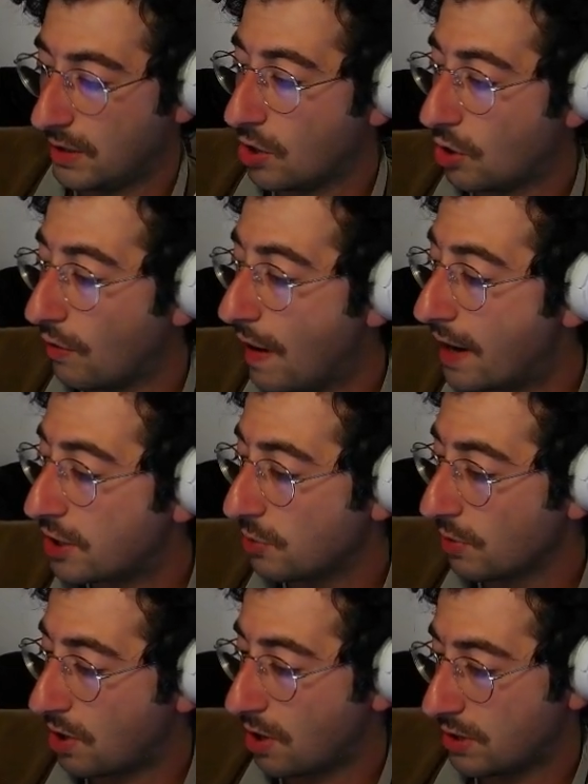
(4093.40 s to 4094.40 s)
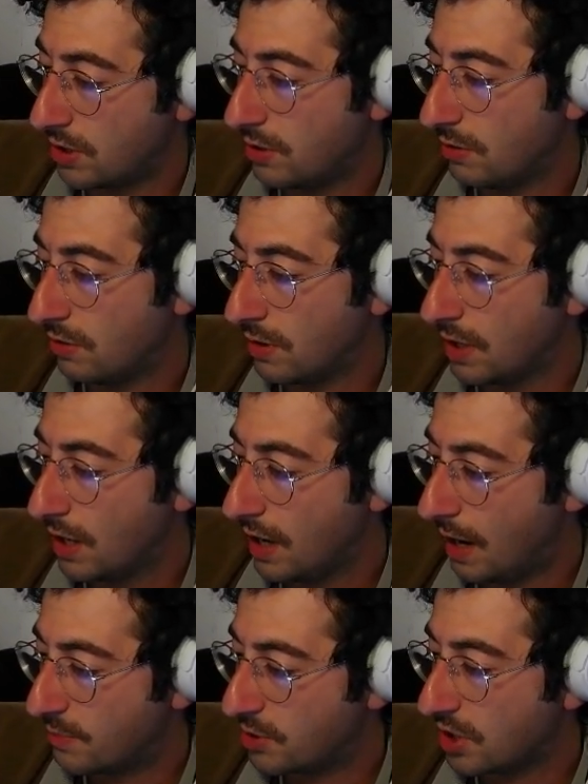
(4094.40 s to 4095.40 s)
actual cartoon,
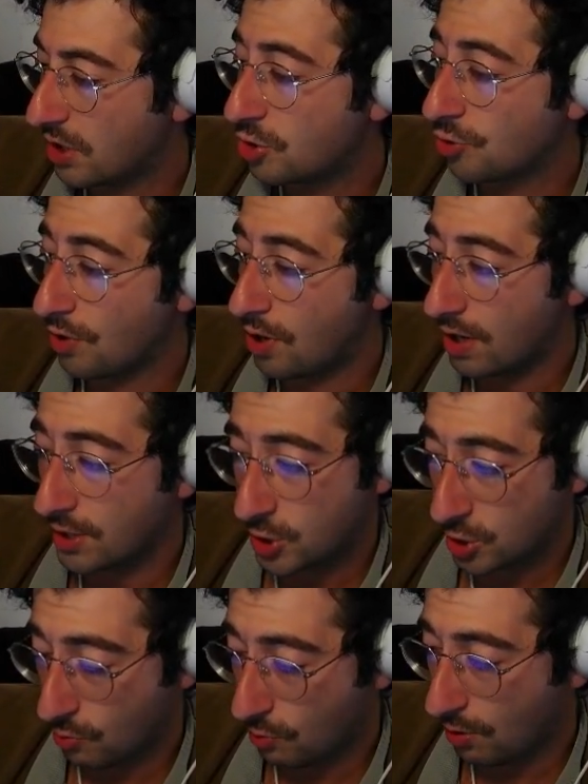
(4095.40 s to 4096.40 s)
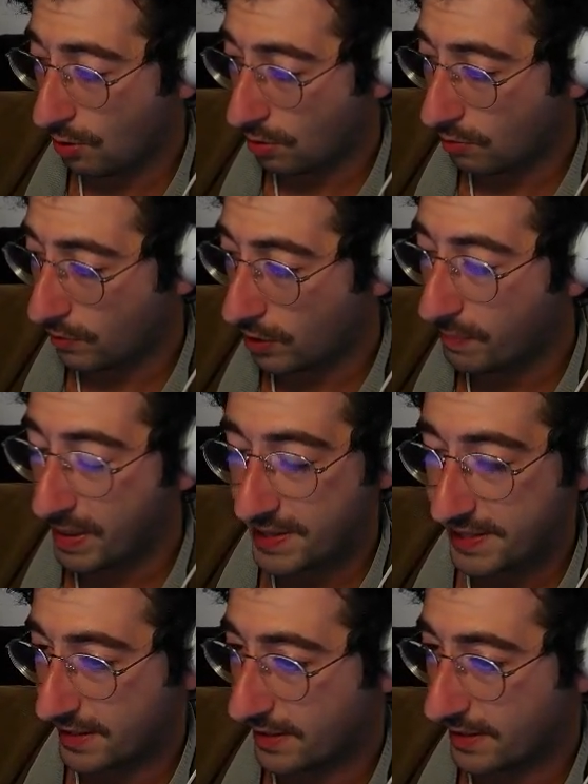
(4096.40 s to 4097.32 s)
I'm just gonna draw a squirrel, real basic.